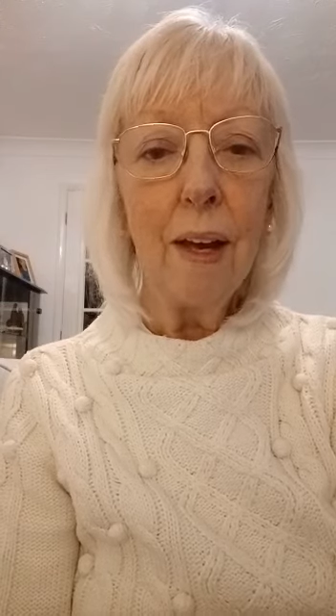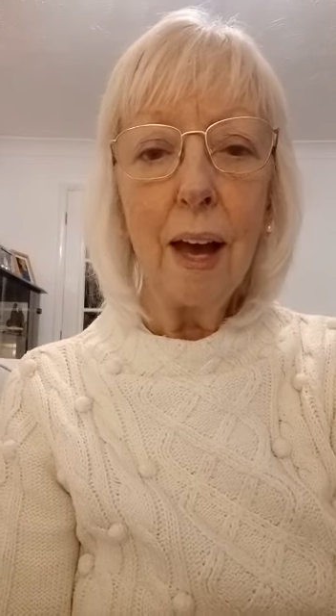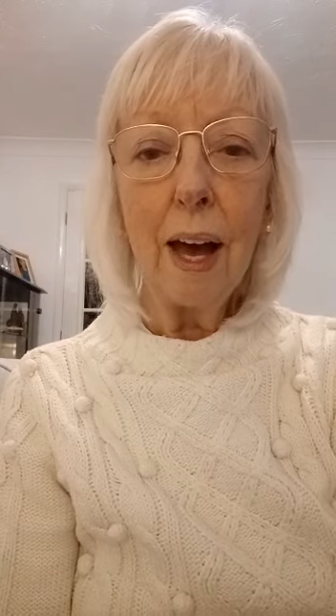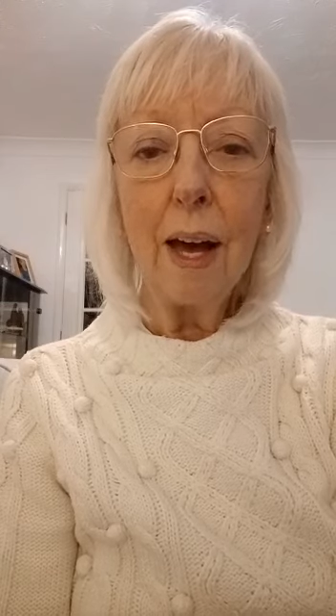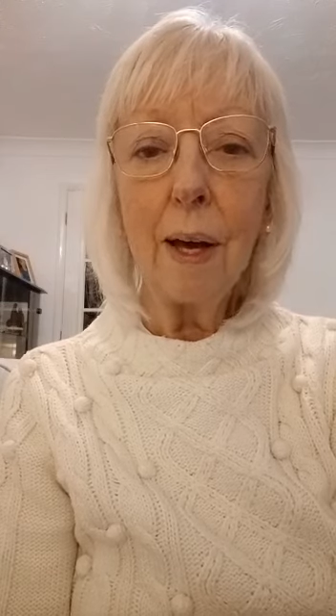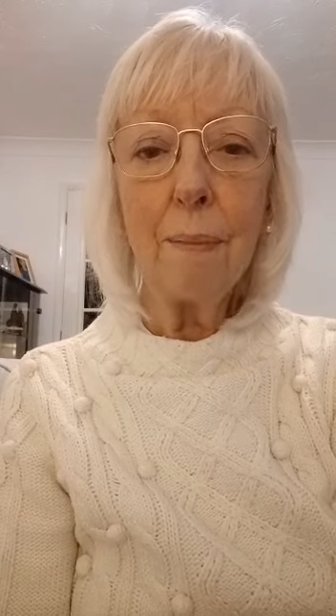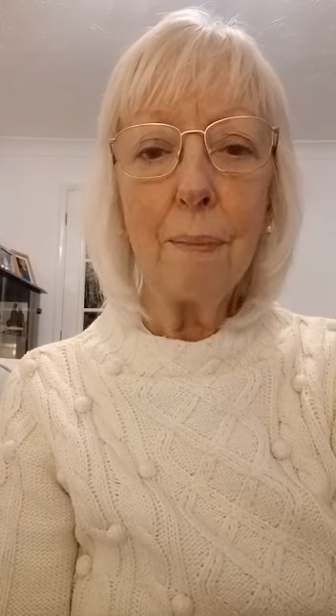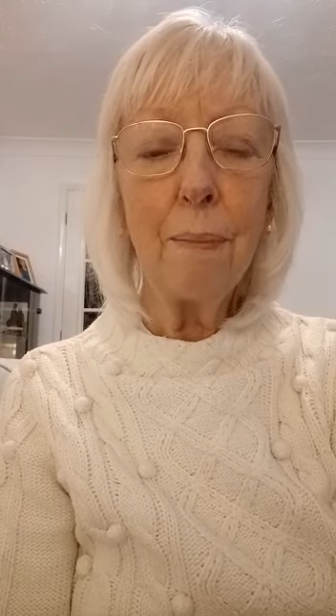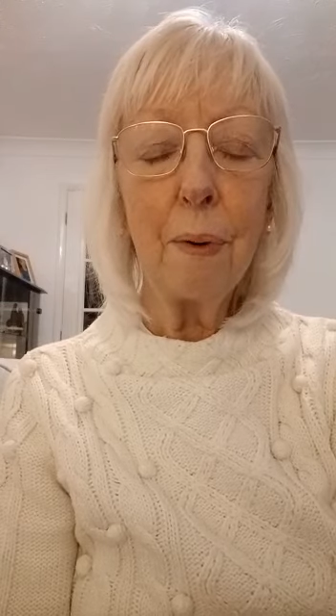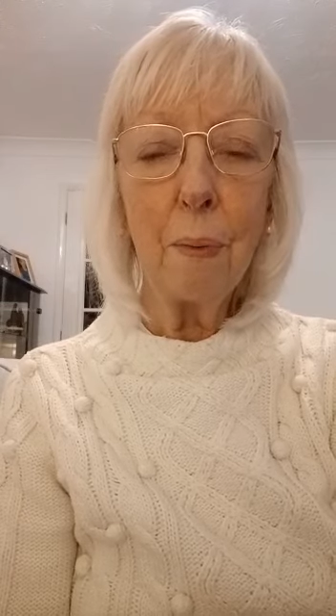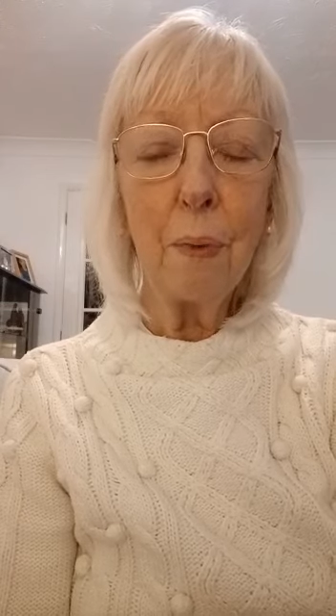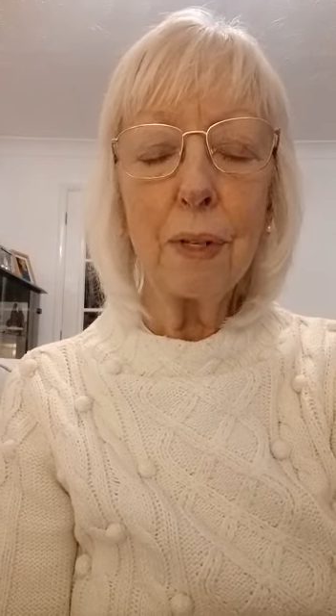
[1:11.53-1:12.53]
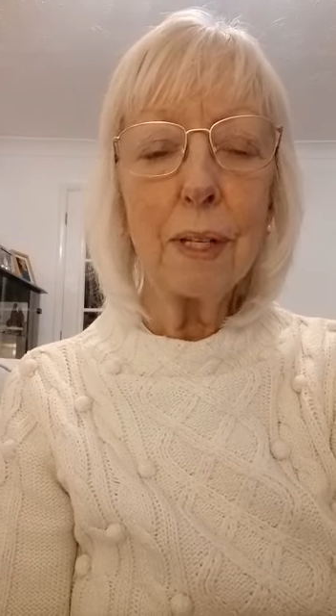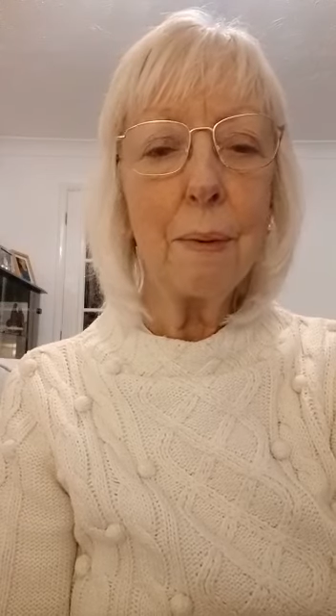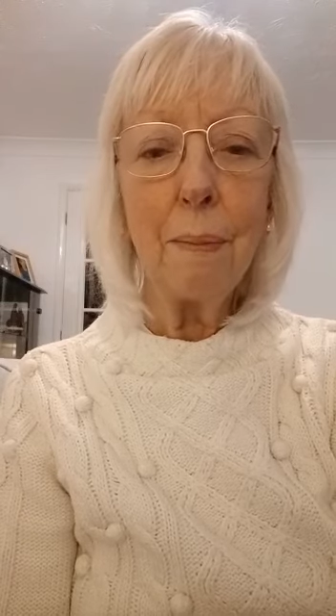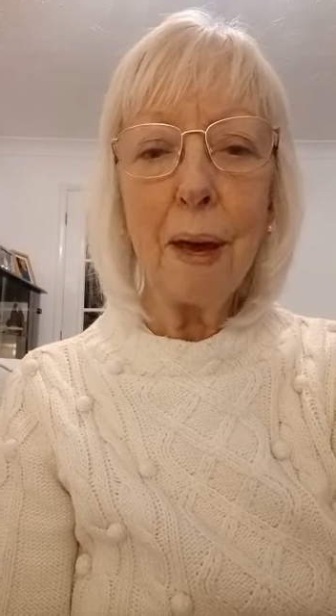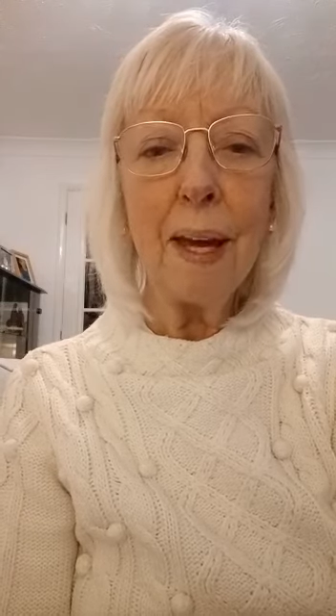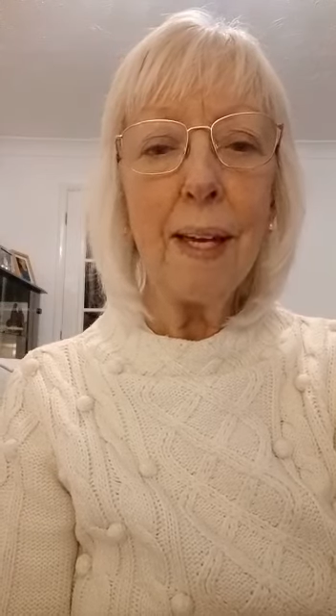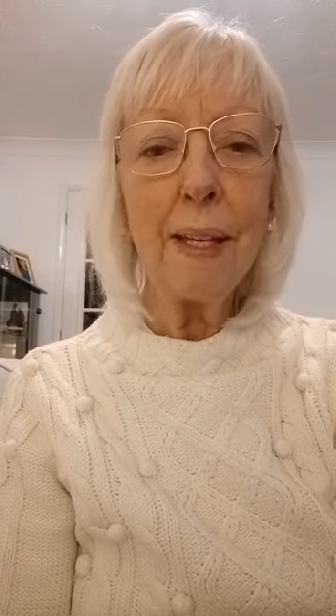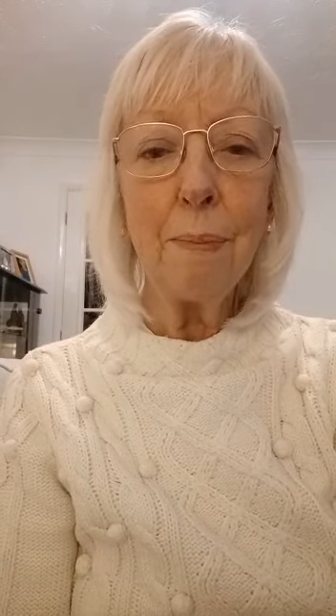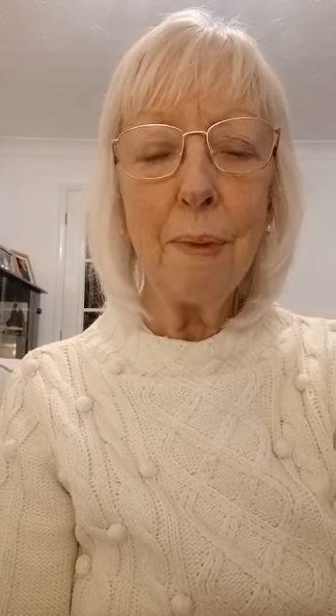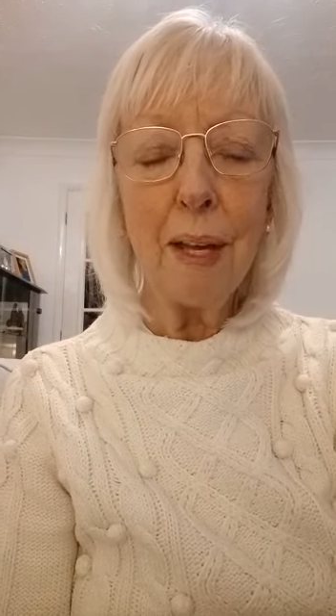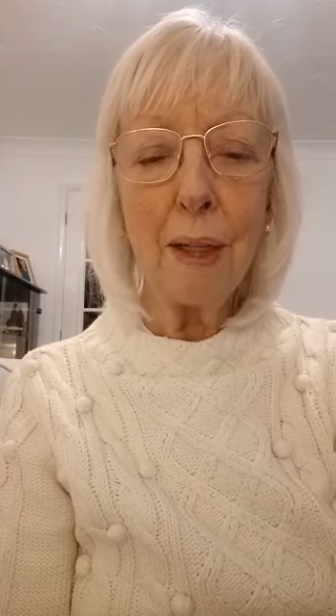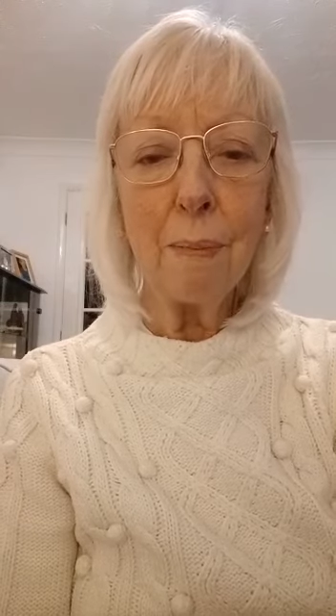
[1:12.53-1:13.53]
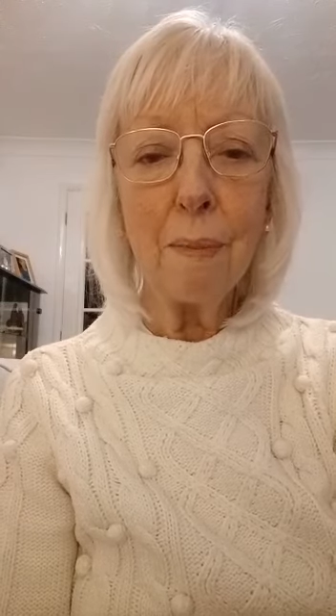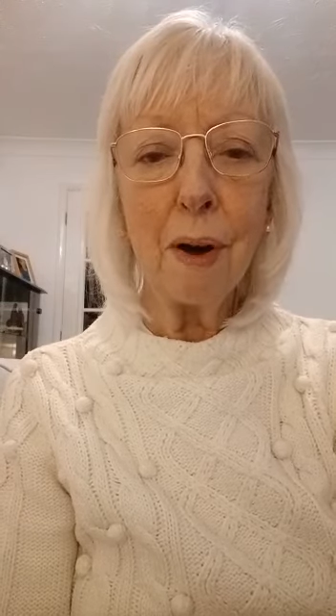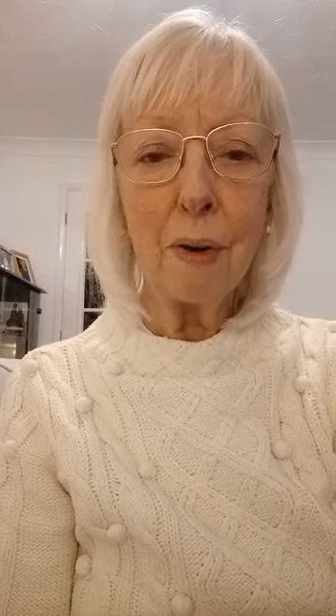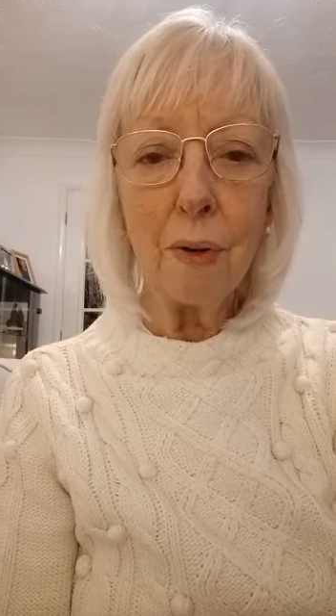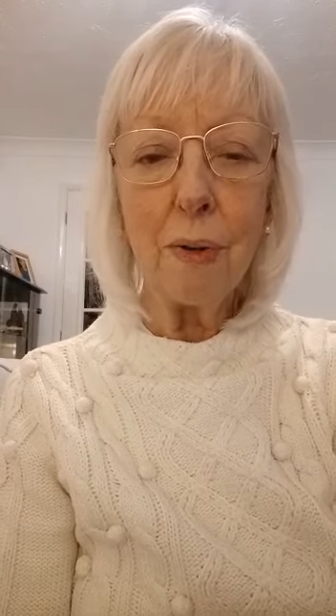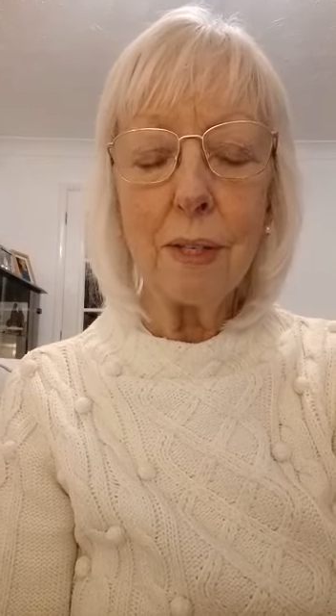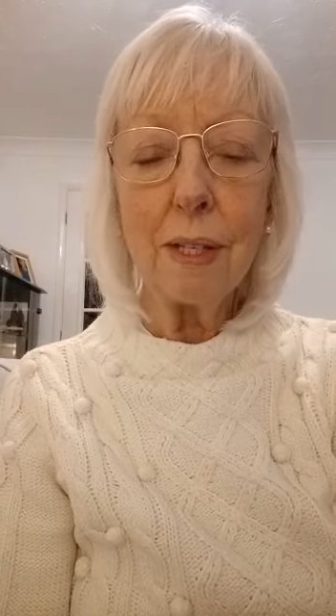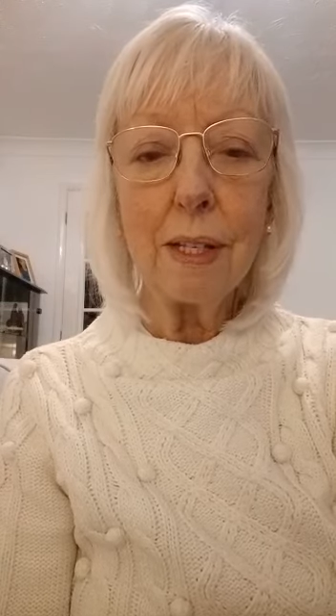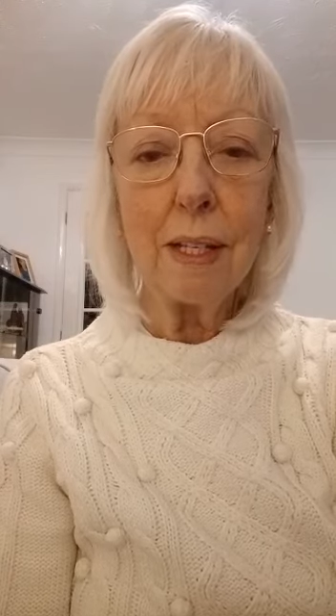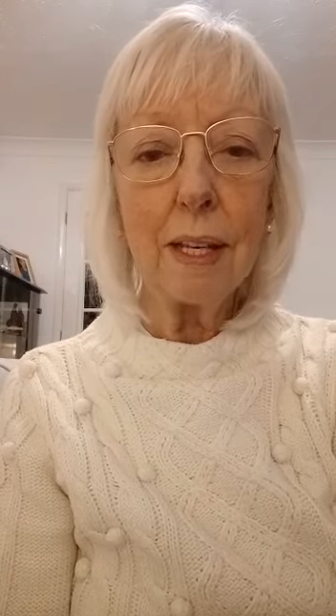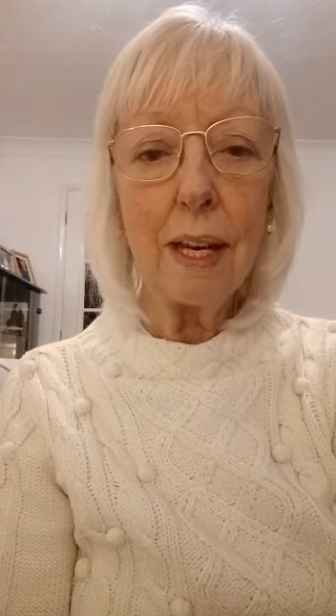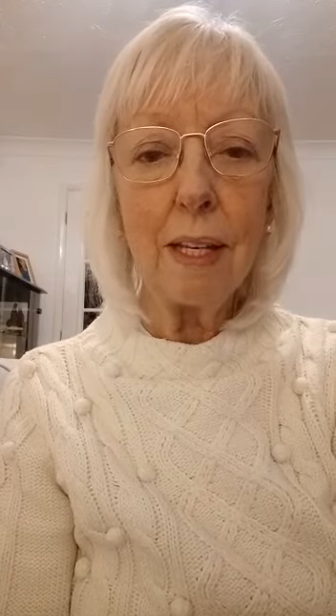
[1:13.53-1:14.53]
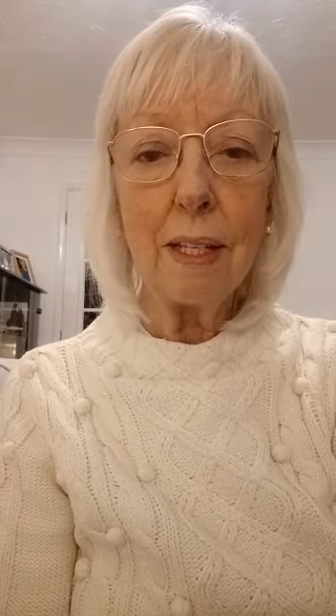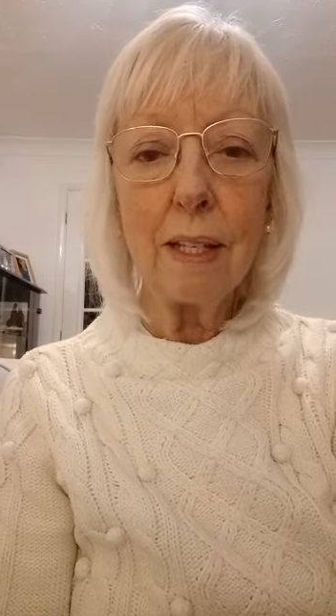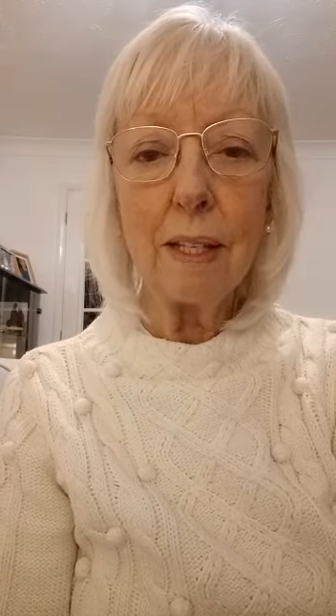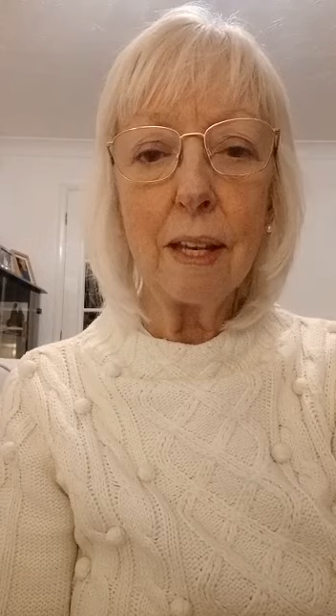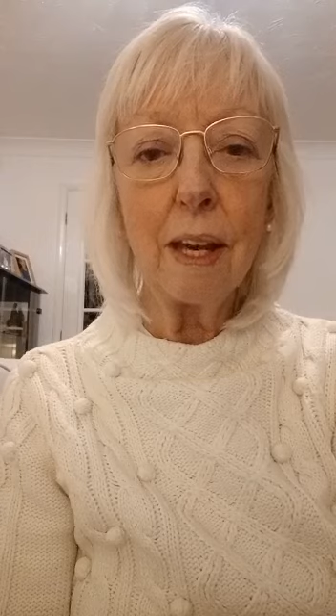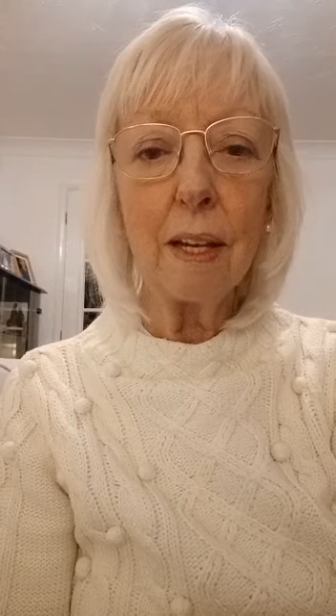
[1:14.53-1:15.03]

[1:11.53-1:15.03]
Um, but what's amazed me the most is,